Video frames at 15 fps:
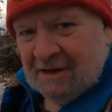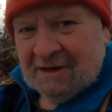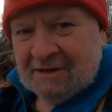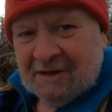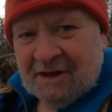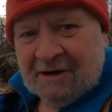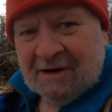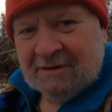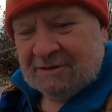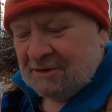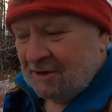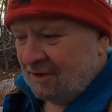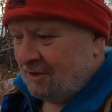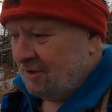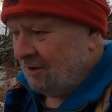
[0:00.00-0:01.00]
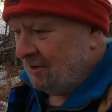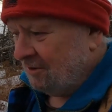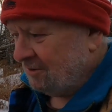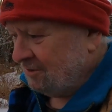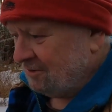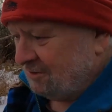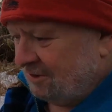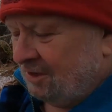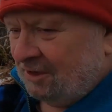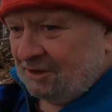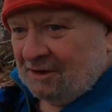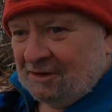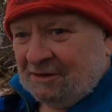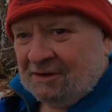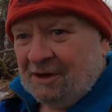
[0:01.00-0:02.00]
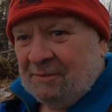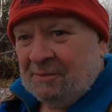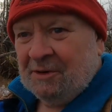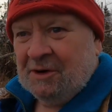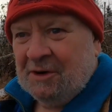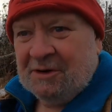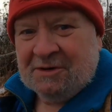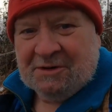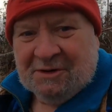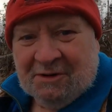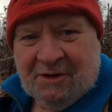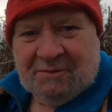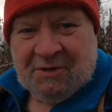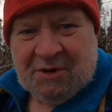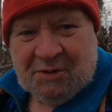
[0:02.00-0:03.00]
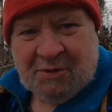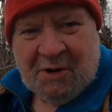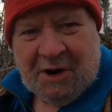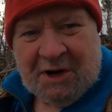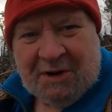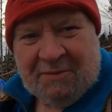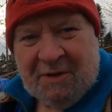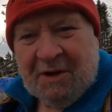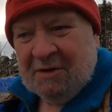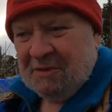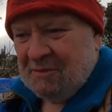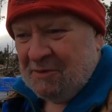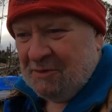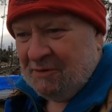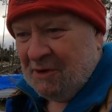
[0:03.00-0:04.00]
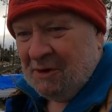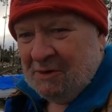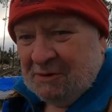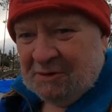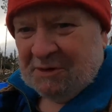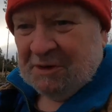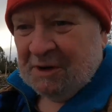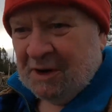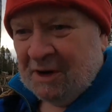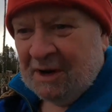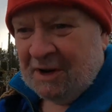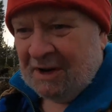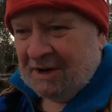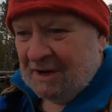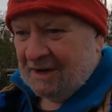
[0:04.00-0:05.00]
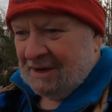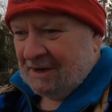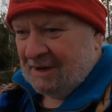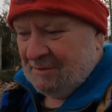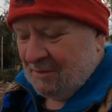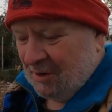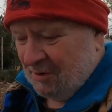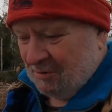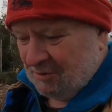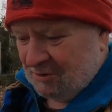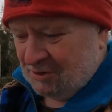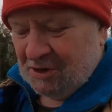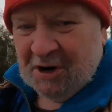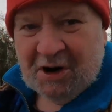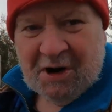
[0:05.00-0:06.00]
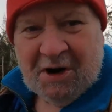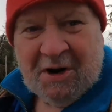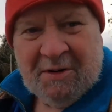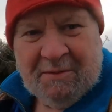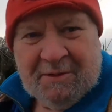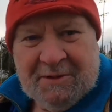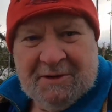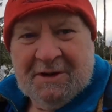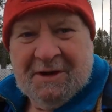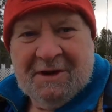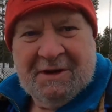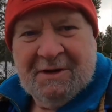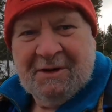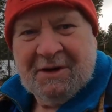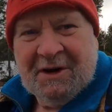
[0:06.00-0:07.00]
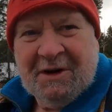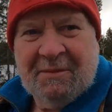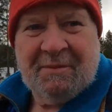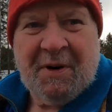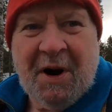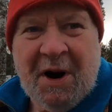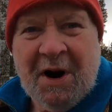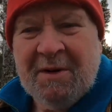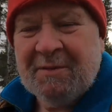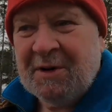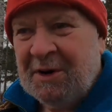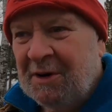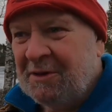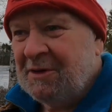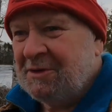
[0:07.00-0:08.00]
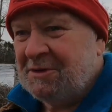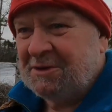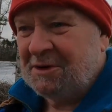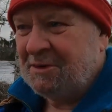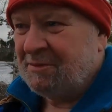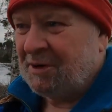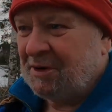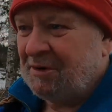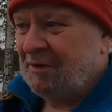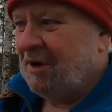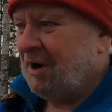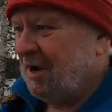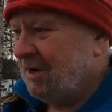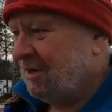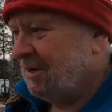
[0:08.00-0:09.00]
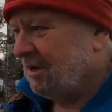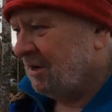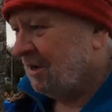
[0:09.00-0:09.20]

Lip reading: And then I was thinking, just think, another couple of years, I'll be 20, be able to move out, and get my own job, and get an apartment. Oh, this is going to be great.